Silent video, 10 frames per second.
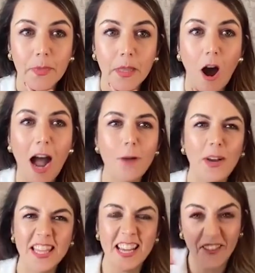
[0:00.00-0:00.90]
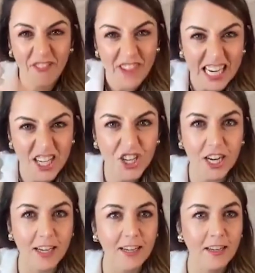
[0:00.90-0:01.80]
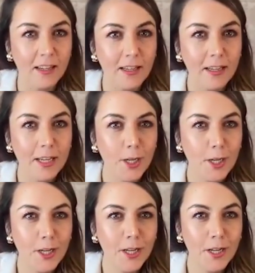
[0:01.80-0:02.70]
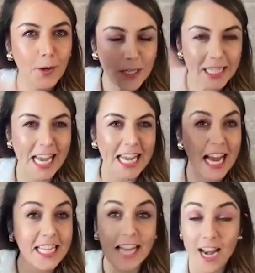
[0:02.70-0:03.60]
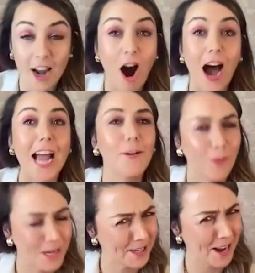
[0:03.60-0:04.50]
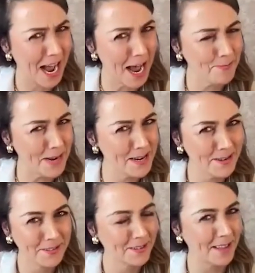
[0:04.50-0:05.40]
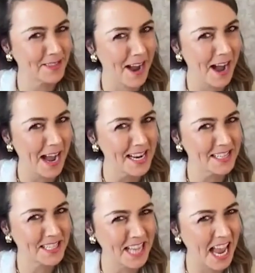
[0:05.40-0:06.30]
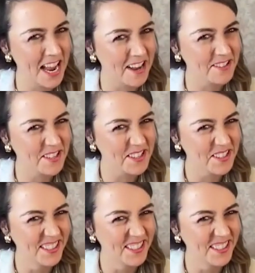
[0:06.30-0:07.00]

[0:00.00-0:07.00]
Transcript: I, with conviction, would say yes. And I, what did happen? Got the highest sales.